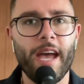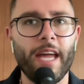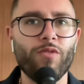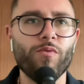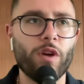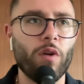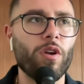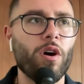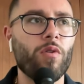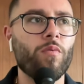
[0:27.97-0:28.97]
and you
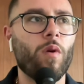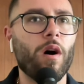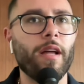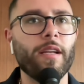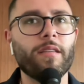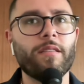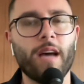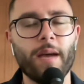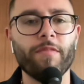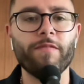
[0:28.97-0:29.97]
don't know what
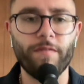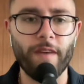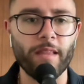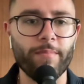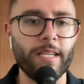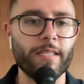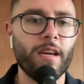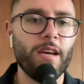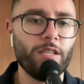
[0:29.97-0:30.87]
type of development